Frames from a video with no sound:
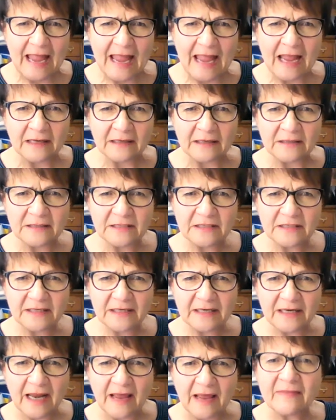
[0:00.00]
and
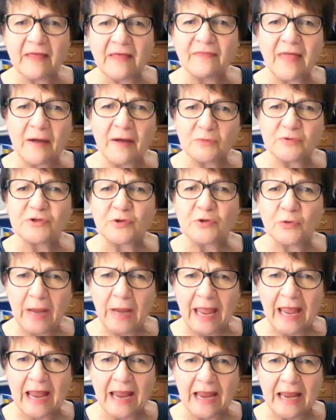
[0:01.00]
that was
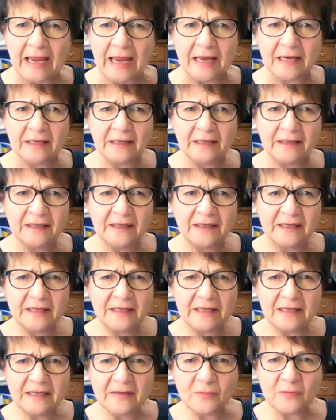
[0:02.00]
okay.
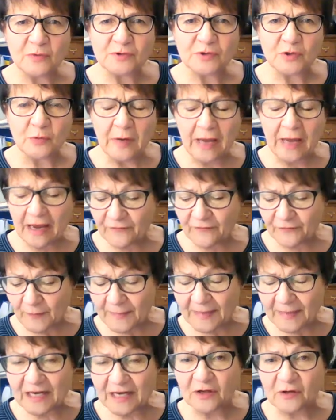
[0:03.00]
It was okay for
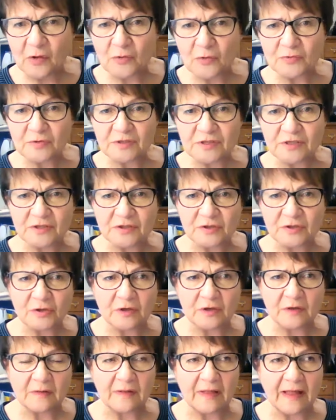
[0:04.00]
me to close the
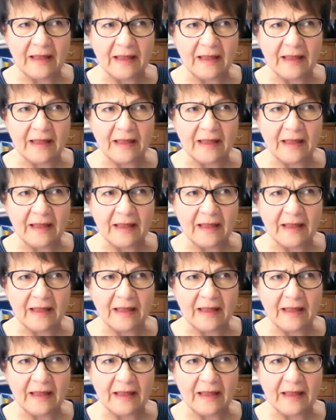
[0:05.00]
circle